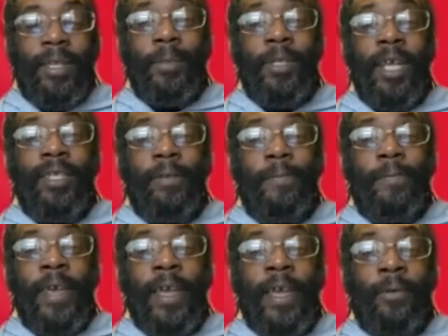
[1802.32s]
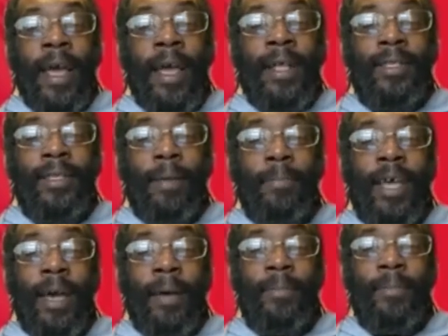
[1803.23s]
subjective thing, right? And
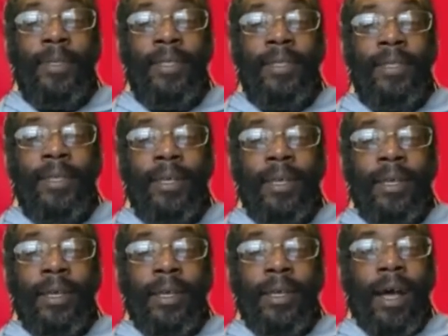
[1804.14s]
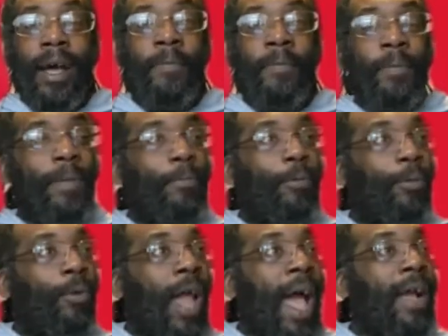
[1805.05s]
sometimes I think
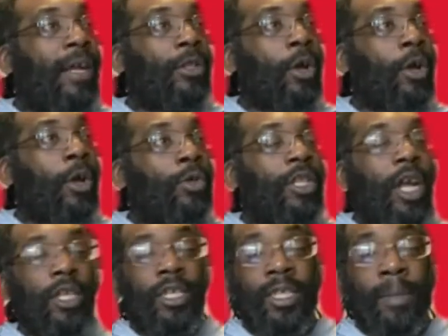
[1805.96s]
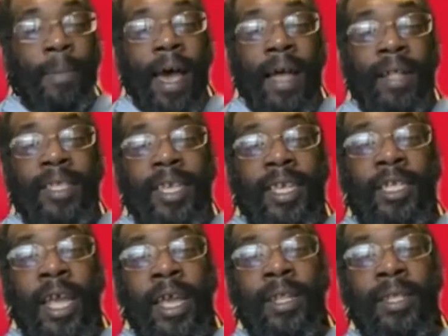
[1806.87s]
people like those touches about a
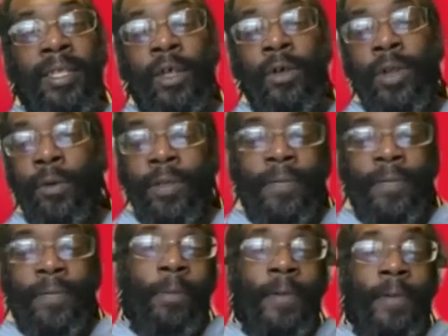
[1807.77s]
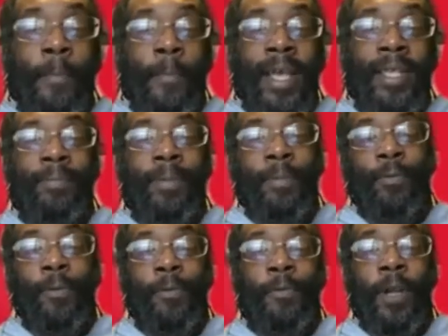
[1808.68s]
DJ, and so they'll develop a fan base.
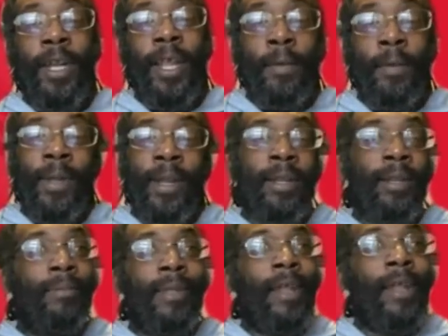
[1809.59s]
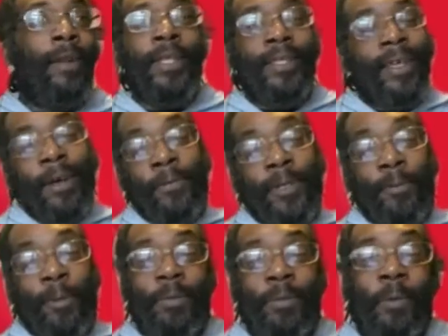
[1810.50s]
People will follow them, and then they're the ones that are
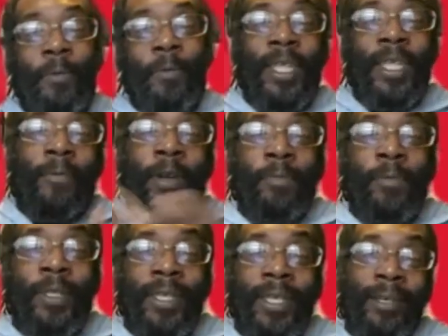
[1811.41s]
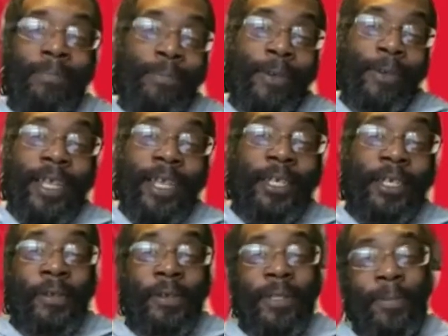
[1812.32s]
responsible for delivering the music, breaking
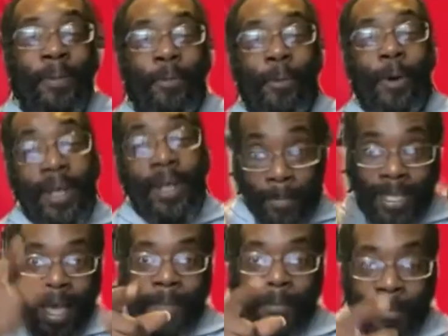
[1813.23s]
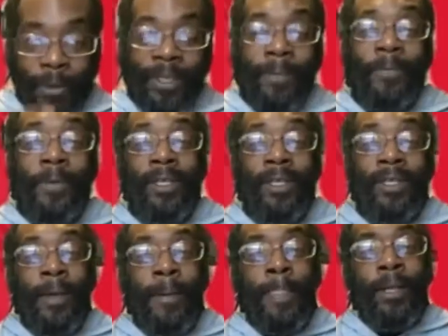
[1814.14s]
tunes. People want them type of music
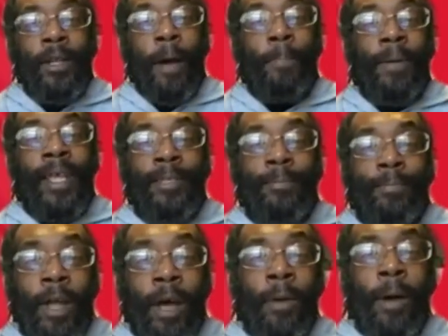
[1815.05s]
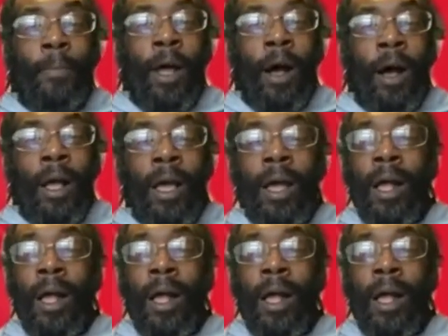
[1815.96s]
first, that plates, blah blah blah.